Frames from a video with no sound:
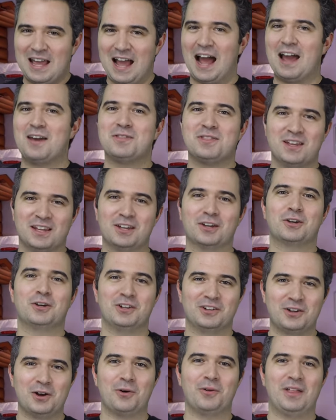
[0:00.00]
I think it
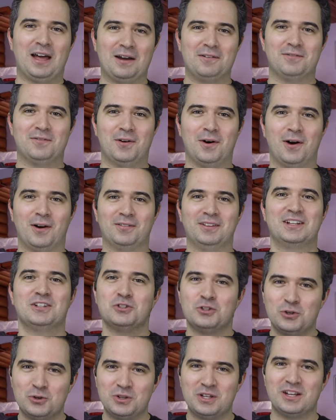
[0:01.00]
could go that far, like
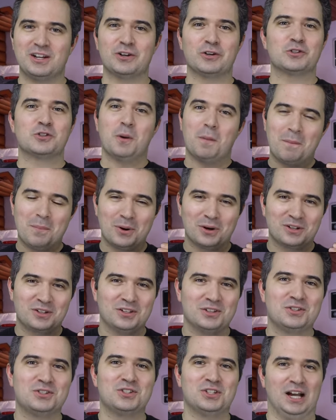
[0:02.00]
2 years
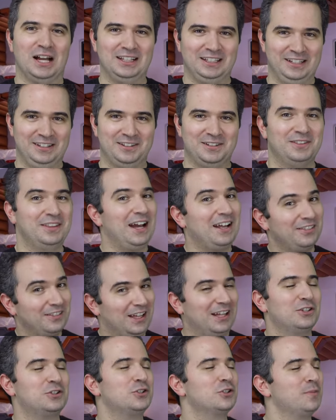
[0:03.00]
booked solid.
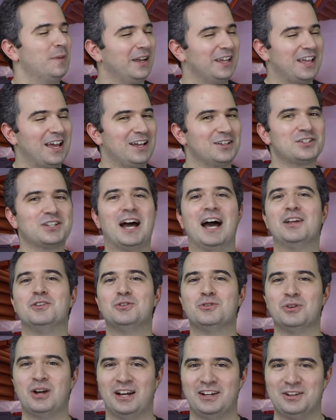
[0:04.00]
That's just my guess. I
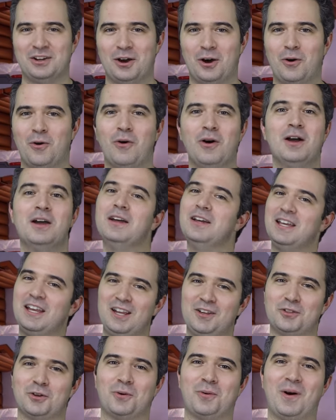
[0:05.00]
do not know.
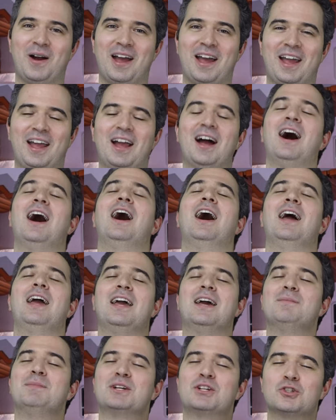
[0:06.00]
Either way, I
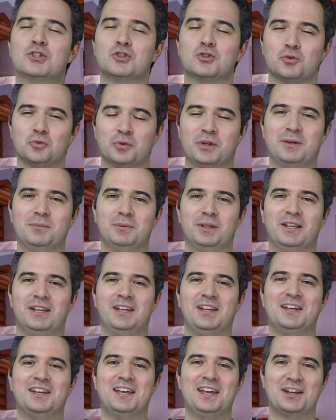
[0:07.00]
am
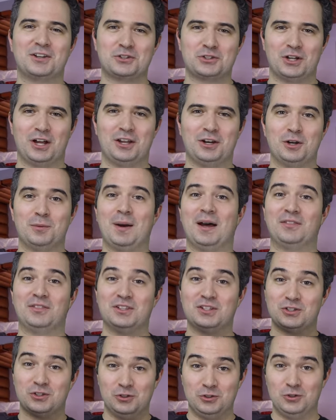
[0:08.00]
extremely excited about
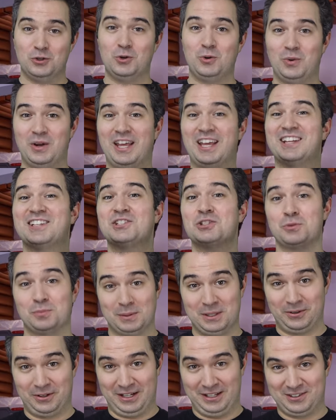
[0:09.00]
this new
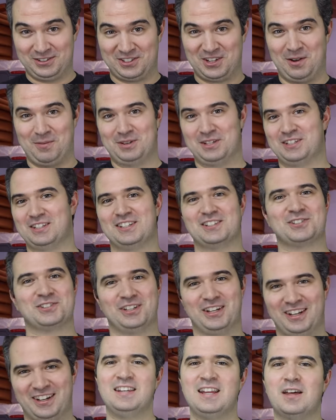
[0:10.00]
experience coming to
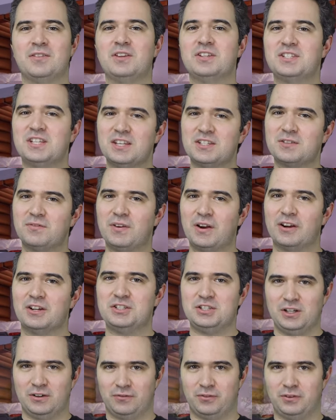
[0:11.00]
Disney. Now, this is very
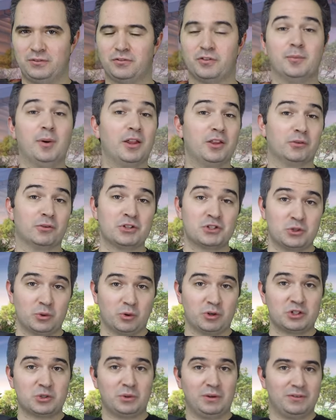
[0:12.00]
different from other
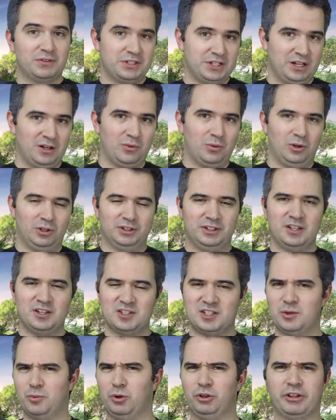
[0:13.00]
resorts we've seen at Walt
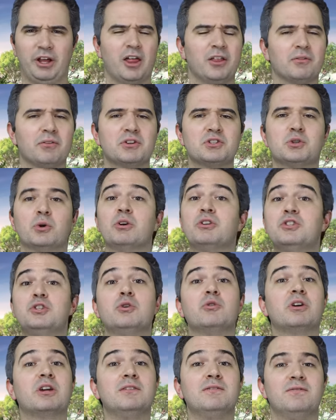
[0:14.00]
Disney World. Other resorts
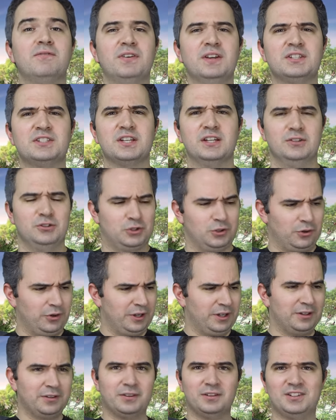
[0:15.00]
you can visit
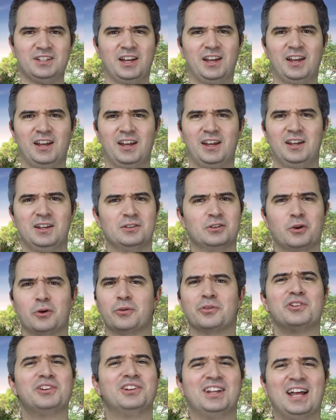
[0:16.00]
during the day and go to
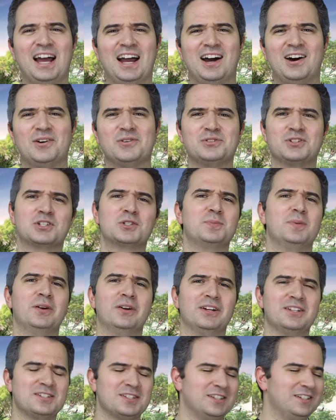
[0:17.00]
the lounge,
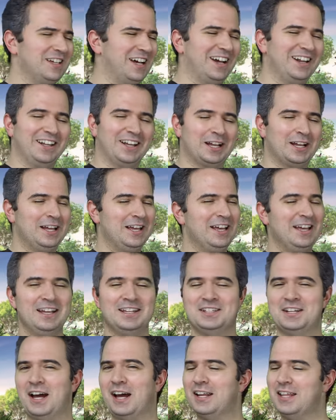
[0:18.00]
experience the dining.
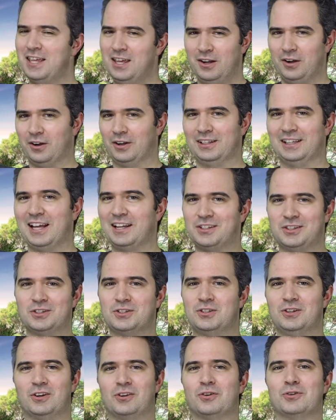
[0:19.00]
Not here. Galactic
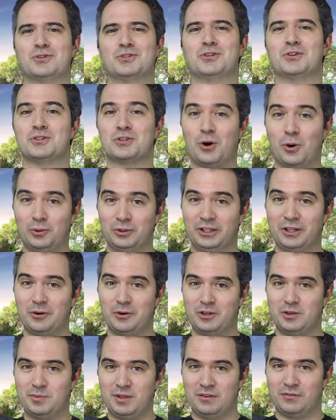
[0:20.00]
Star Cruiser is only
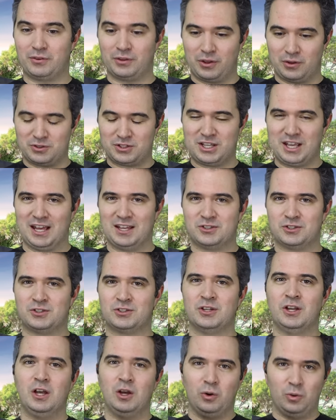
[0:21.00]
going to be for those
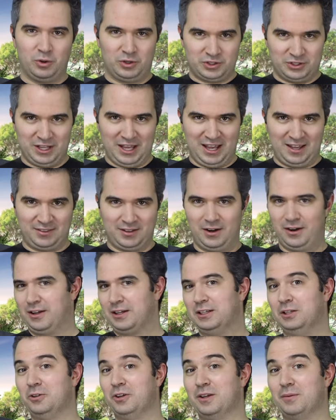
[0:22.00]
guests who are staying there,
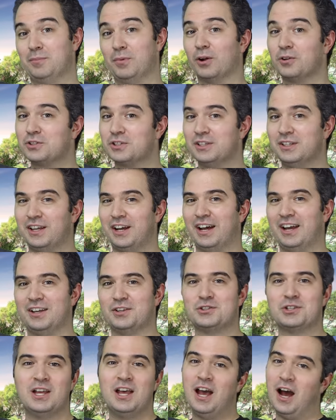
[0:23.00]
including
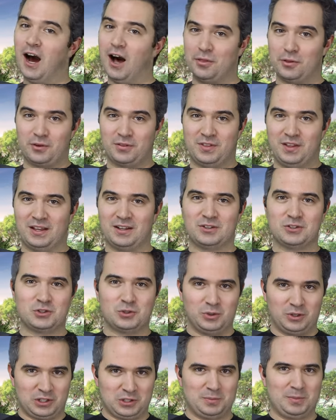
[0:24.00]
merchandise, other things
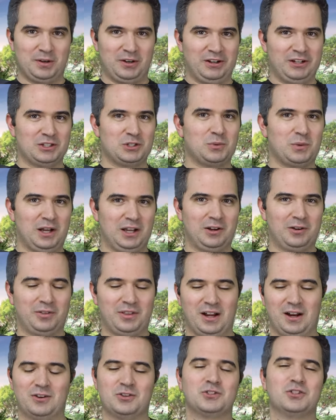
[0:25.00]
to experience while you're
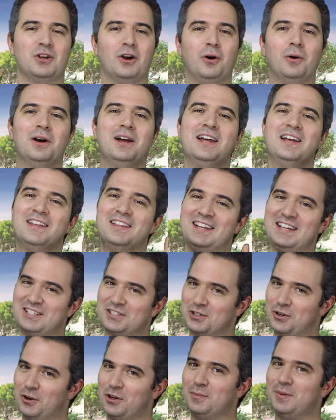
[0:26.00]
there. So
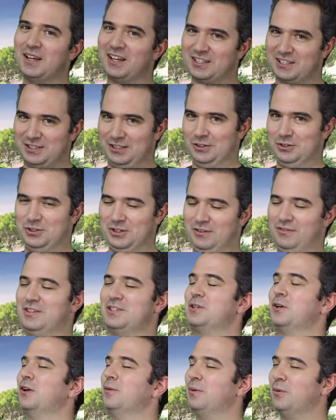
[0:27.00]
it's going to be exclusive.
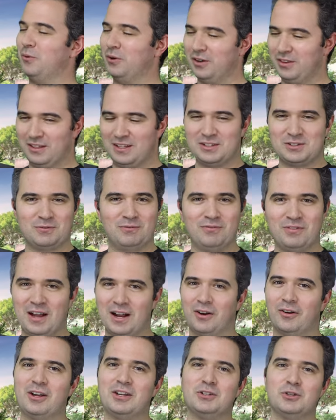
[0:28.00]
It's going to be one of these
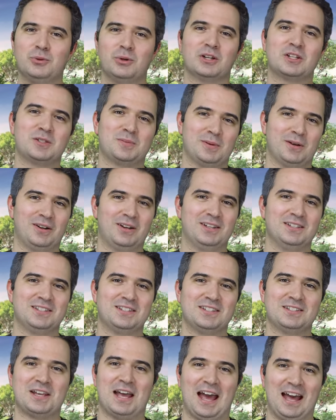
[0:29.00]
very new
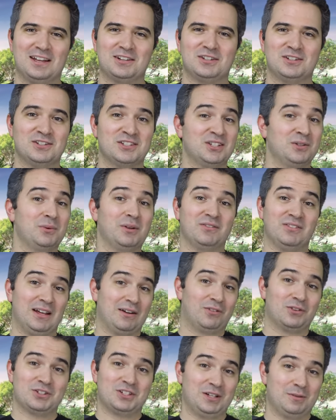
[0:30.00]
experiences at Disney we've
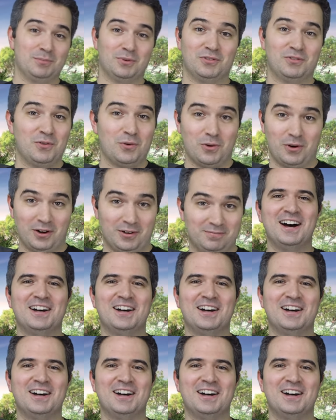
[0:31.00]
never seen before.